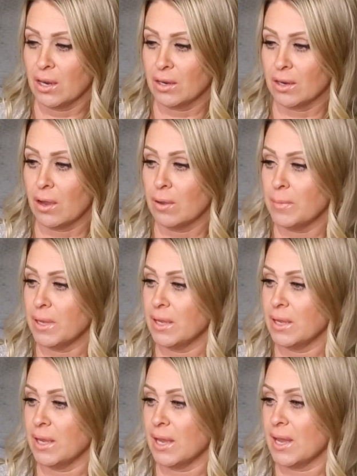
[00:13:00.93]
come
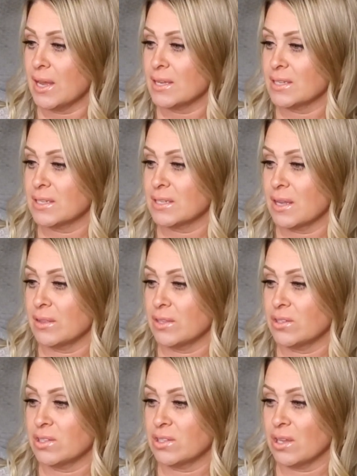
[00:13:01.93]
as the
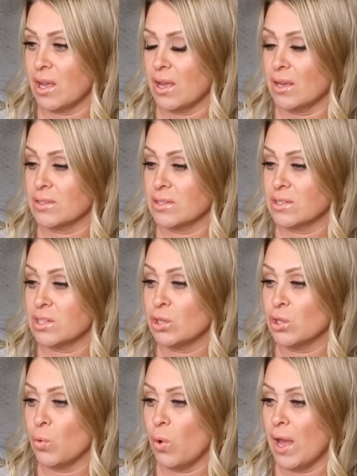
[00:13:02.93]

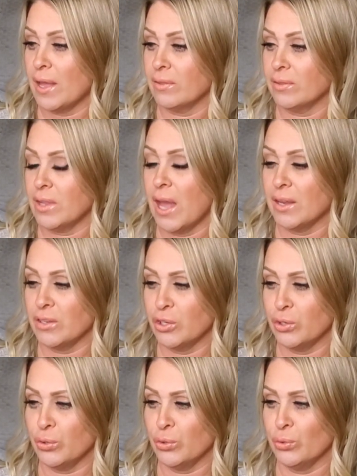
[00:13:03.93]
silhouette
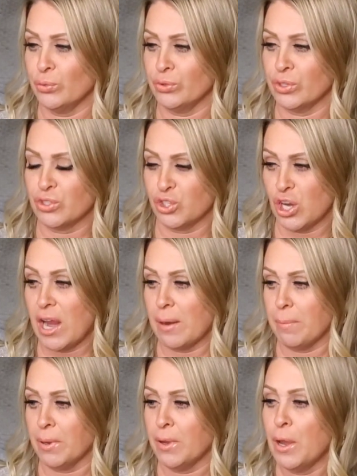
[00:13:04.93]
the
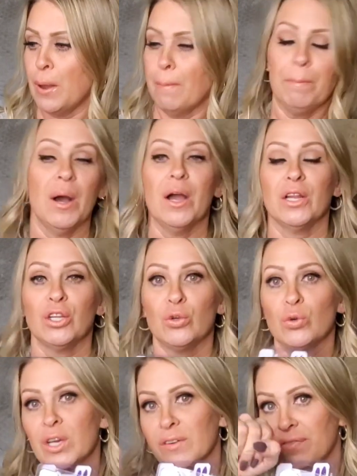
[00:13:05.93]
shape, but
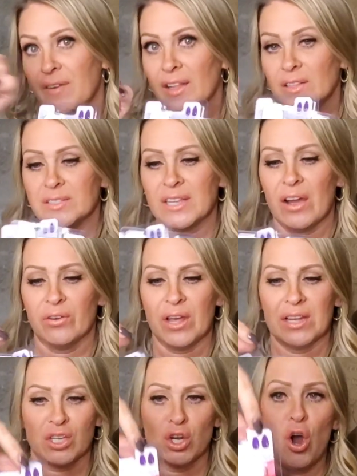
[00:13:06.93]
you can file it down
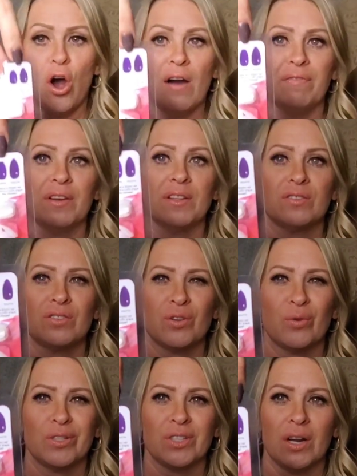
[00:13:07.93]
as a coffin.
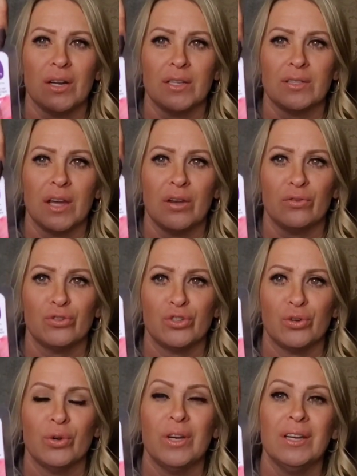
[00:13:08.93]
So it kind of tells
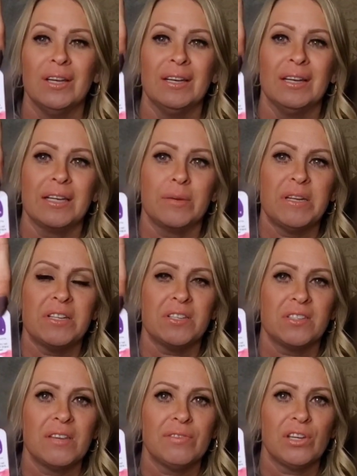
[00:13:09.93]
you. It could be
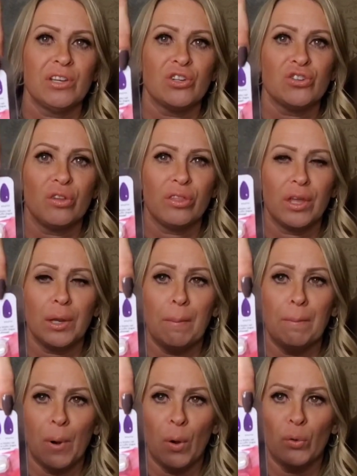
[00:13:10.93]
deceiving because you think
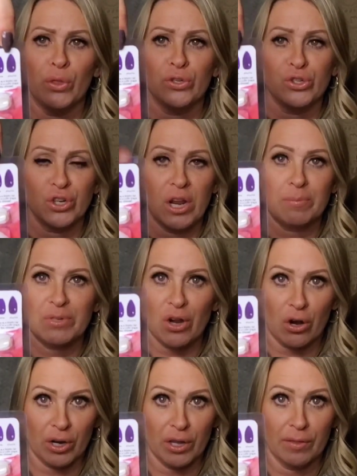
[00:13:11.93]
both shapes
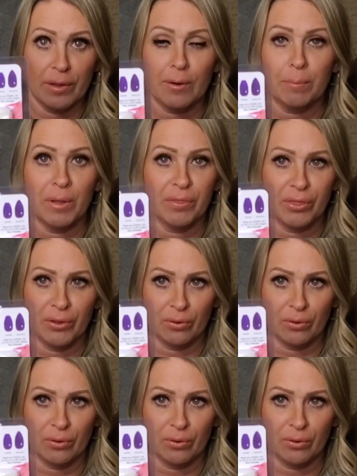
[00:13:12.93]
are in there, but